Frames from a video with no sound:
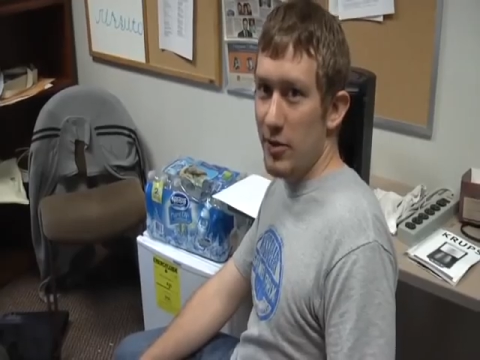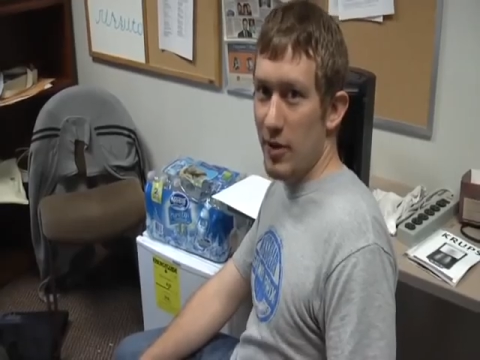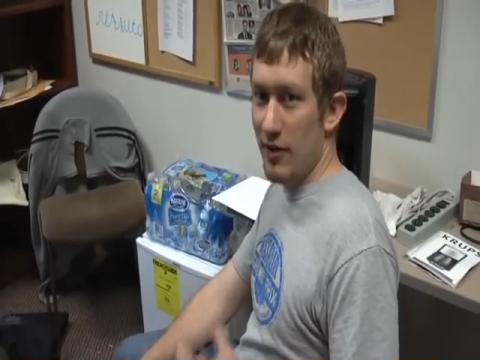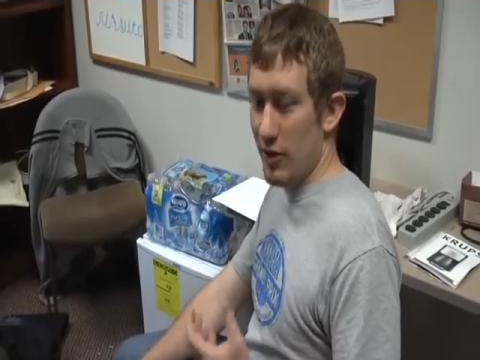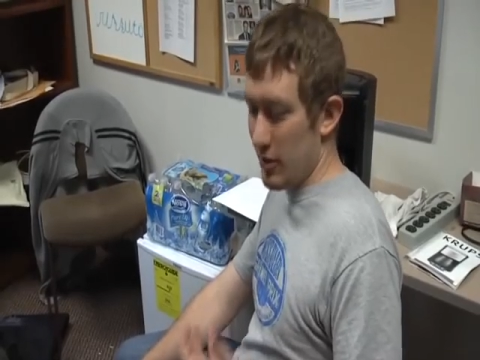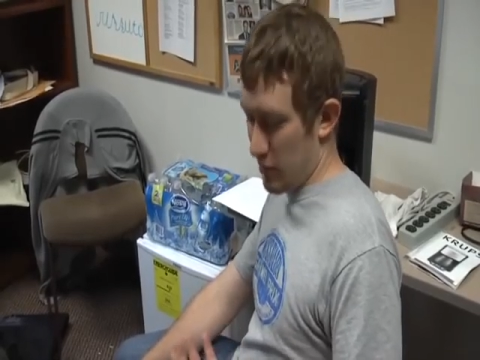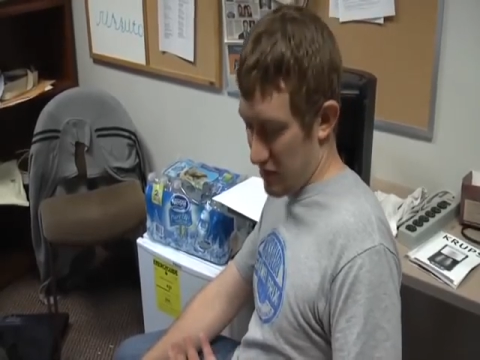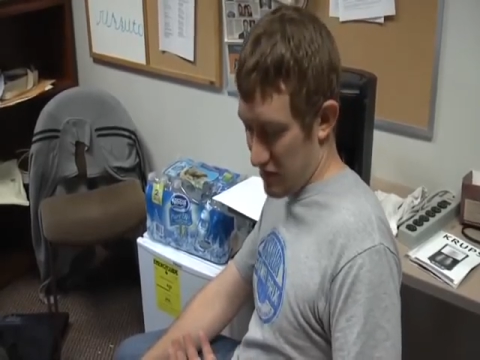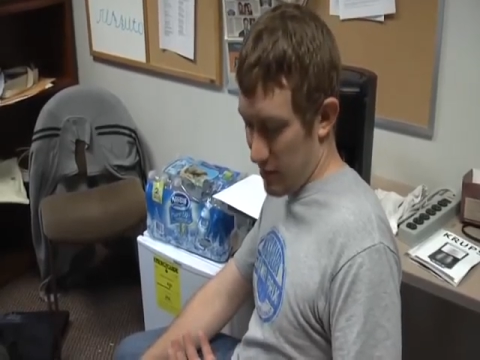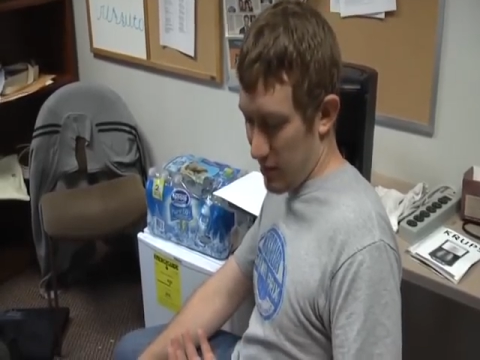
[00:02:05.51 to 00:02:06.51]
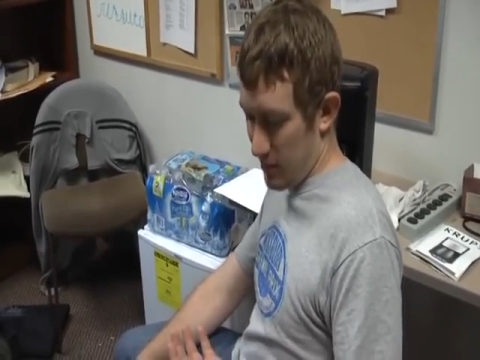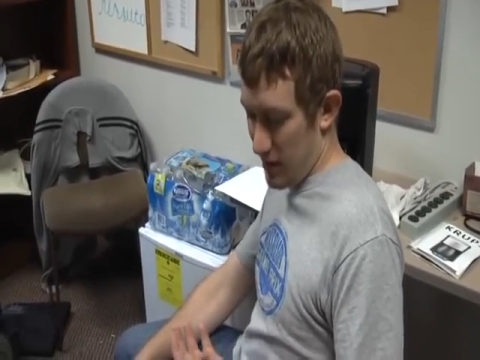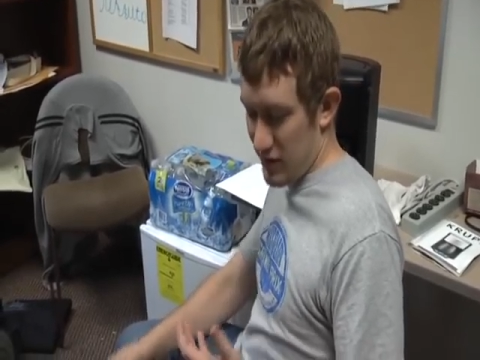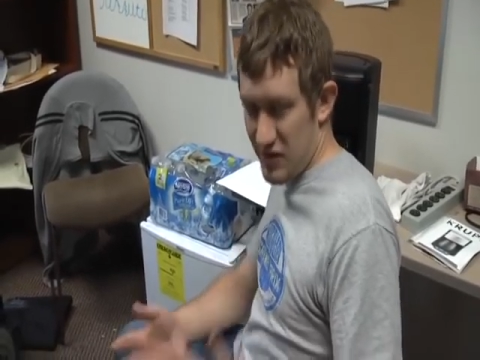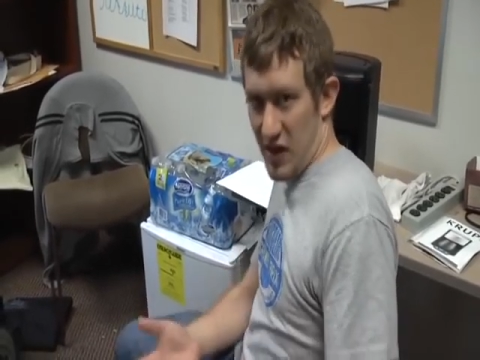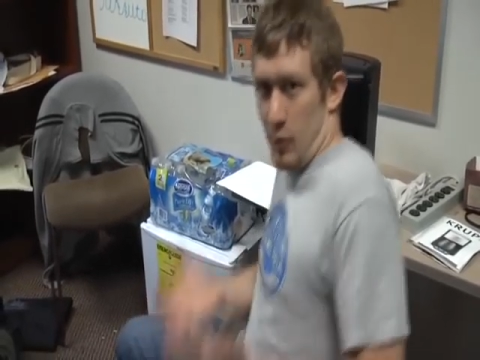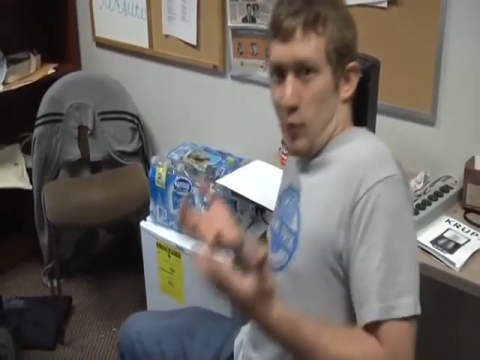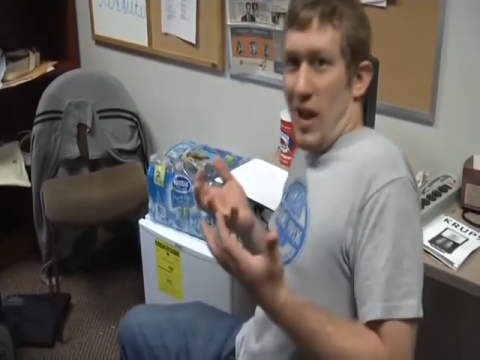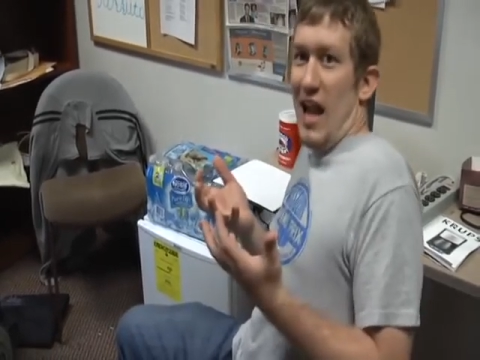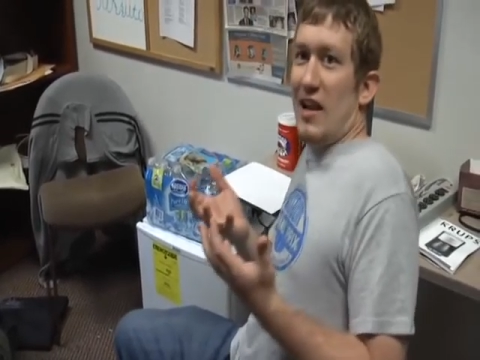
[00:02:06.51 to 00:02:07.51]
Whenever he reads something on the page, he's got to
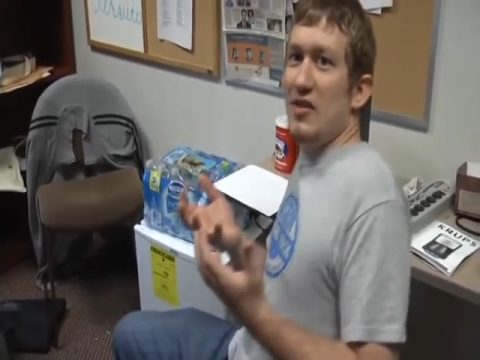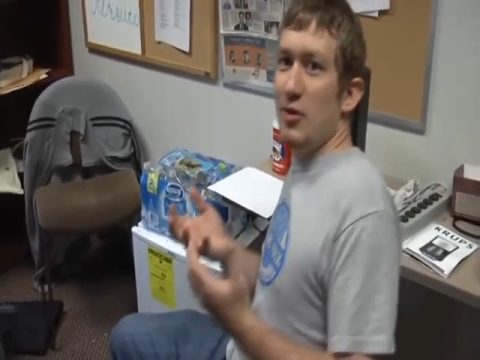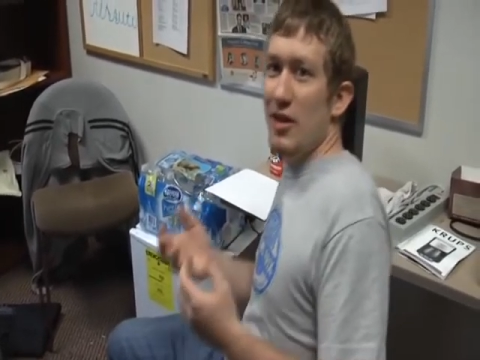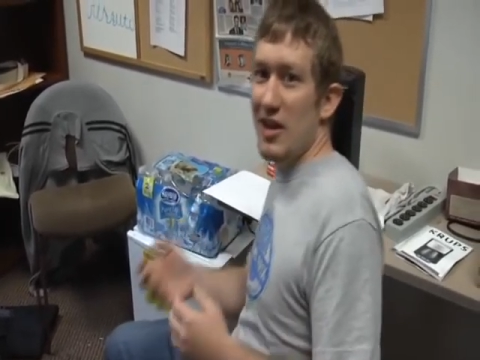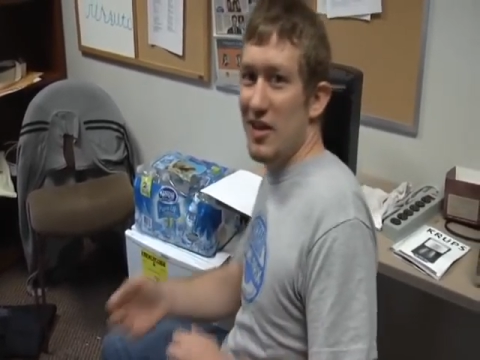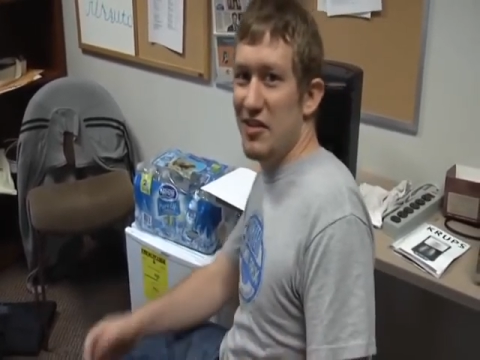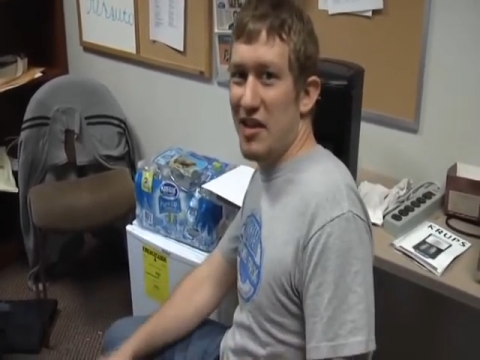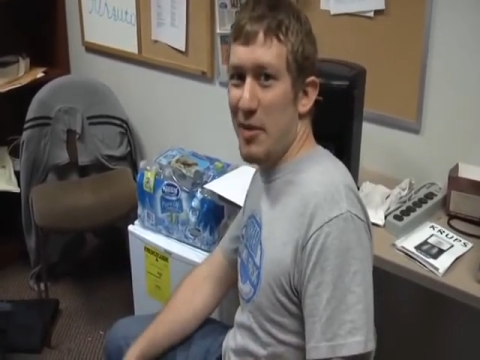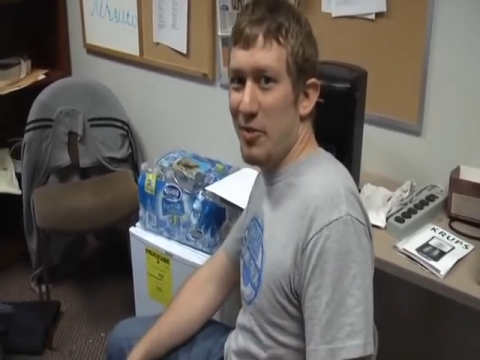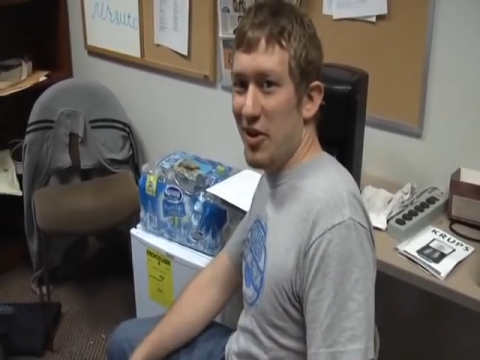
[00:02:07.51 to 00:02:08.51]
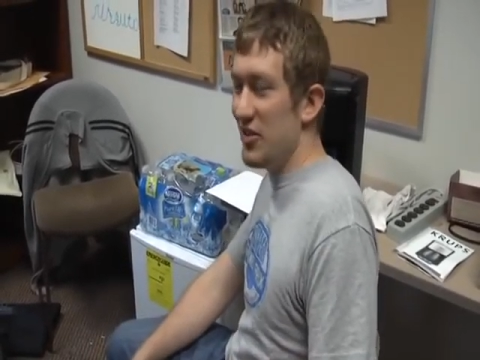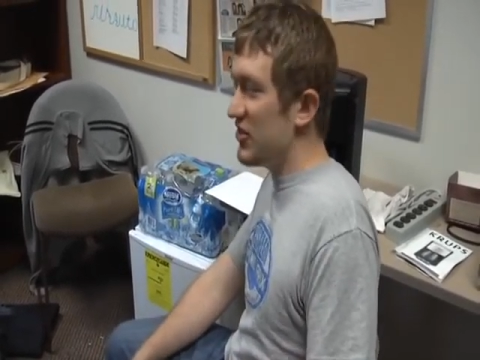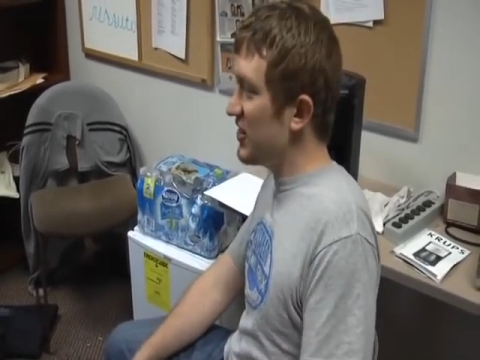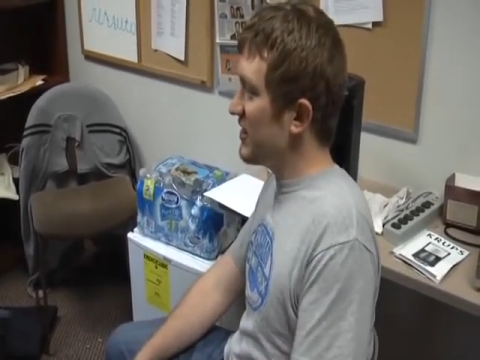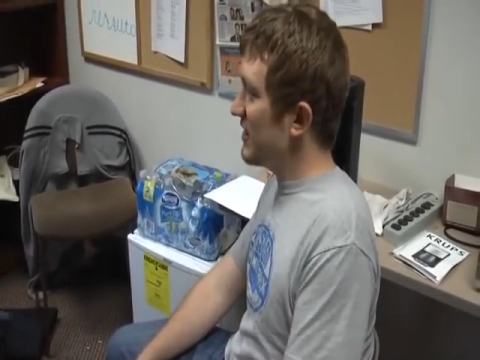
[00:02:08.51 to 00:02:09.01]
react to it like he just got punched.